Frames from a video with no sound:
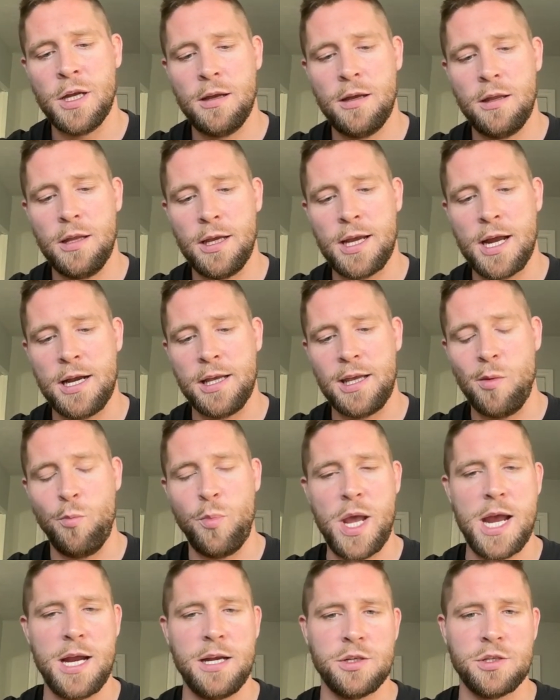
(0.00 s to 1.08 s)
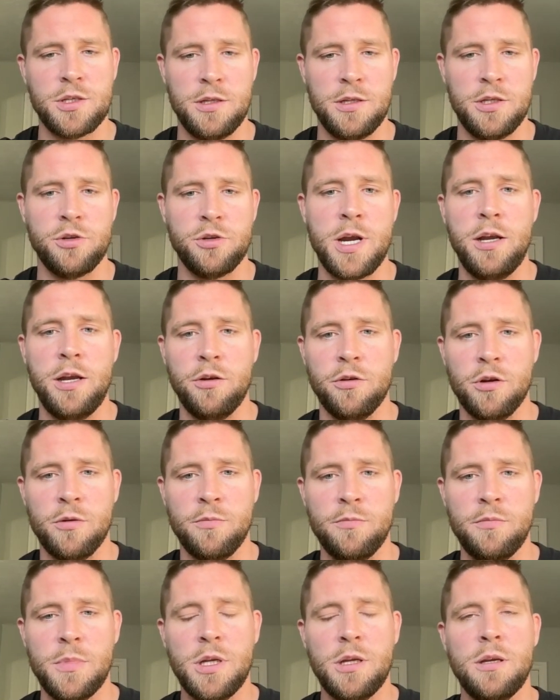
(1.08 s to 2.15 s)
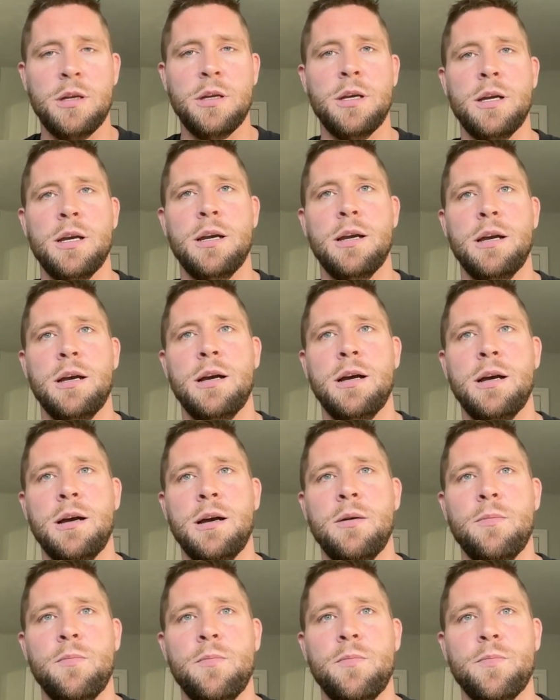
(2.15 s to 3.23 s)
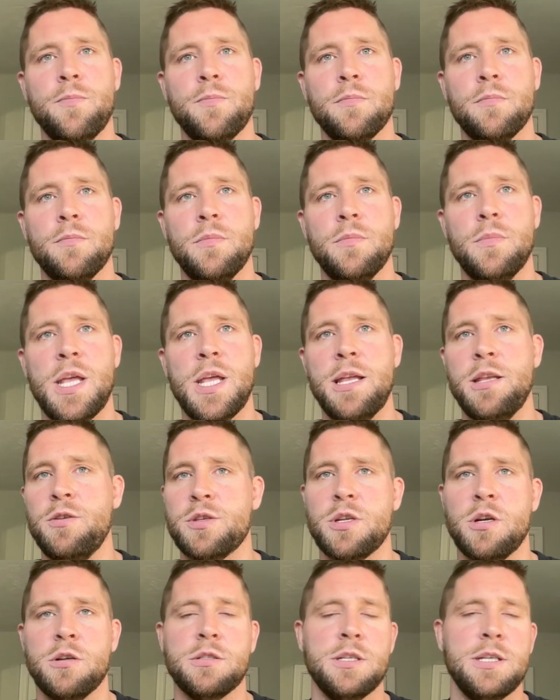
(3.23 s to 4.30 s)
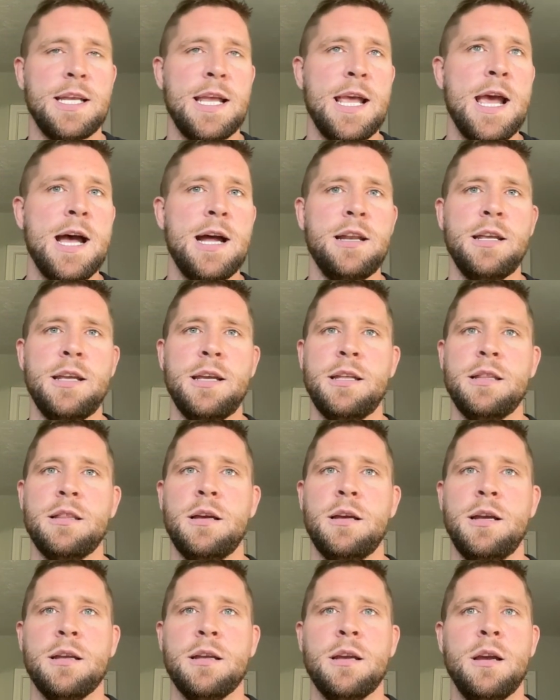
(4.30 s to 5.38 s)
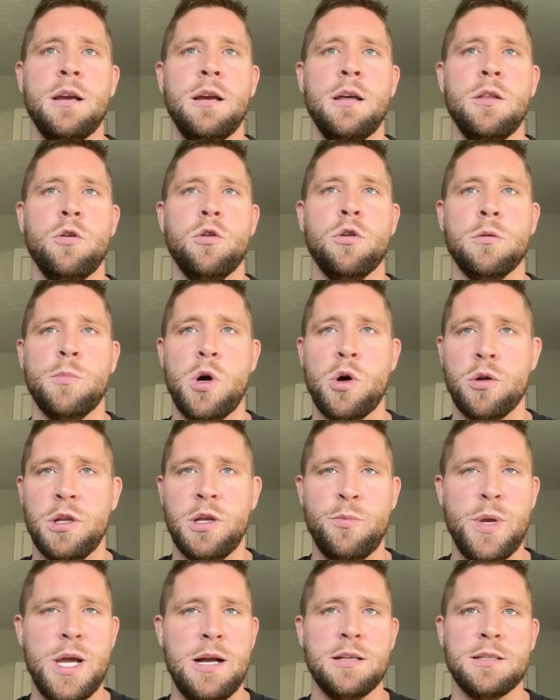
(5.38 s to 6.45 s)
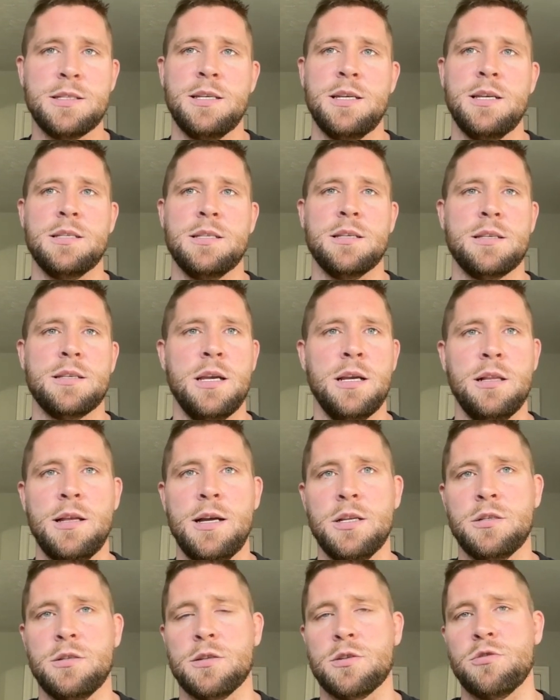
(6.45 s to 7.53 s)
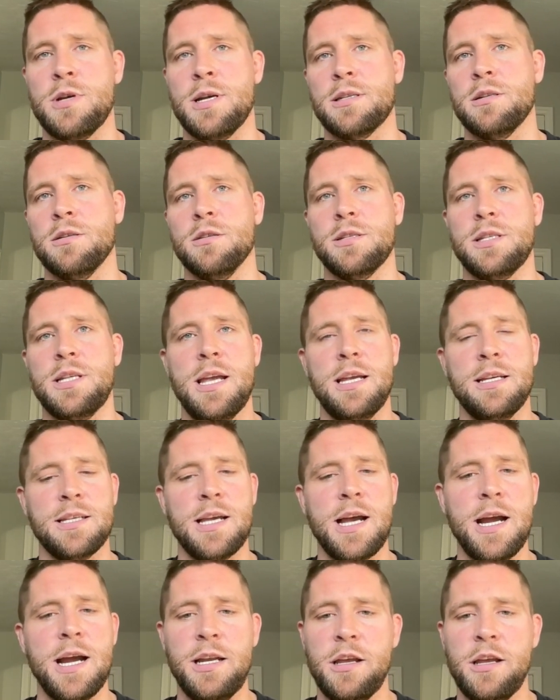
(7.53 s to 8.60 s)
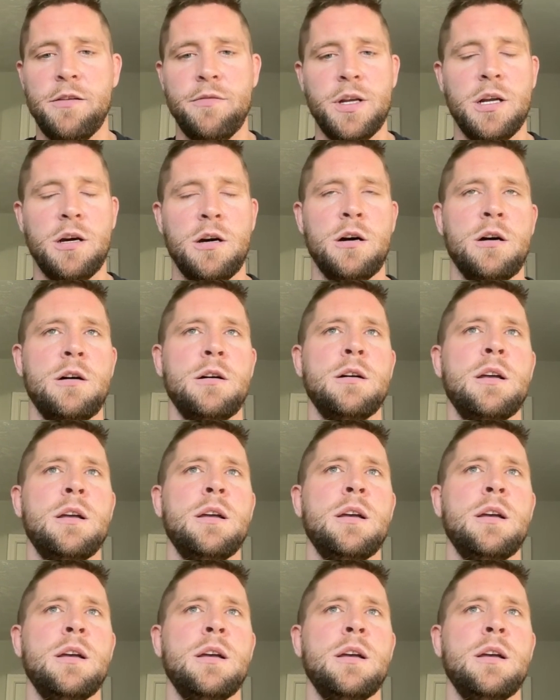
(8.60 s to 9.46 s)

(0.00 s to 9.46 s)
They kind of get banished to the training room. Um, then you start to like add in like the hormonal imbalances, the psychological stressors, the anxiety of it all.